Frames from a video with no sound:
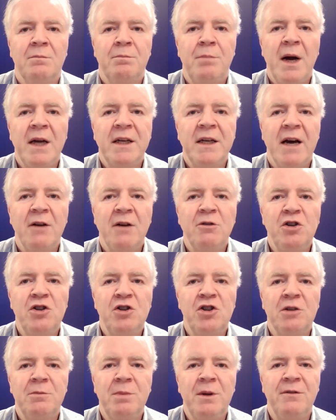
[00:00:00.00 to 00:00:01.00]
By now you
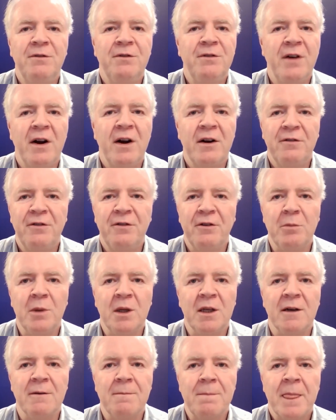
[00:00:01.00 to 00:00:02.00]
should be very
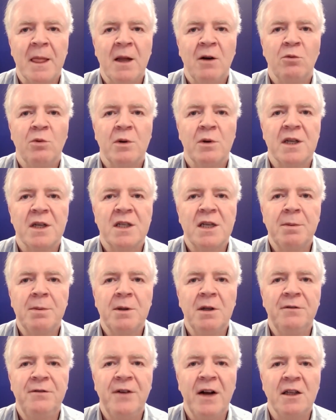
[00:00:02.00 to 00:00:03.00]
familiar with the
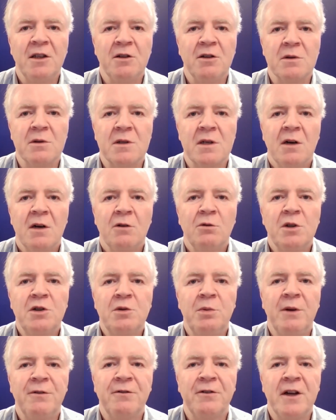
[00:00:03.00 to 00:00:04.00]
typical values which
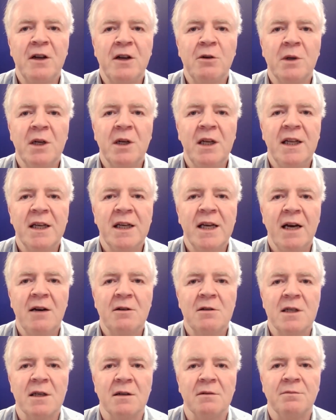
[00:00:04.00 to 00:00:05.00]
we frequently
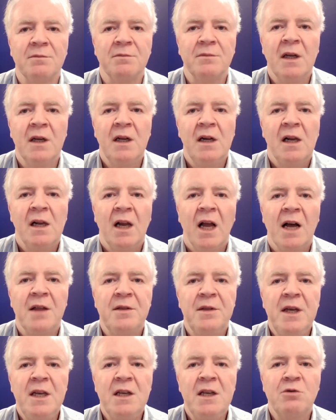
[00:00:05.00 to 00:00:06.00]
encounter,
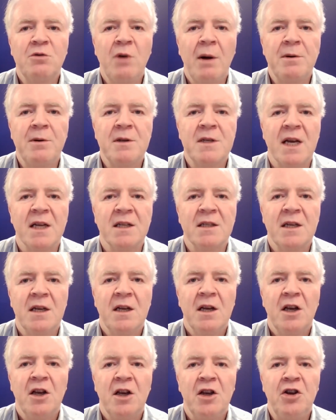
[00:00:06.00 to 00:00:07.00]
and these represent
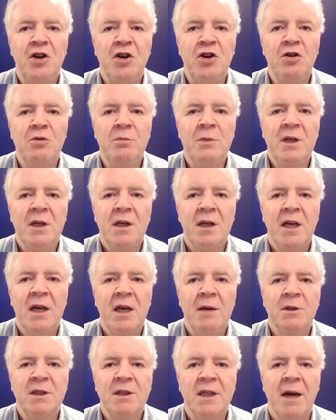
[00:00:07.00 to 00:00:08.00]
human
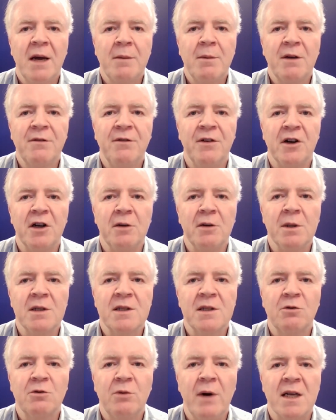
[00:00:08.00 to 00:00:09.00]
hemodynamic variables
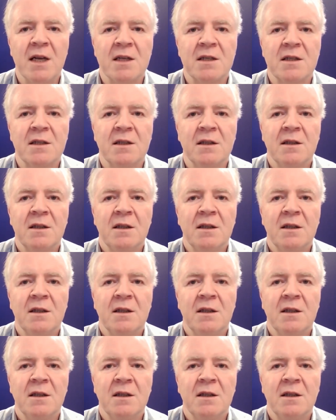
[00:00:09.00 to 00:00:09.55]
at rest.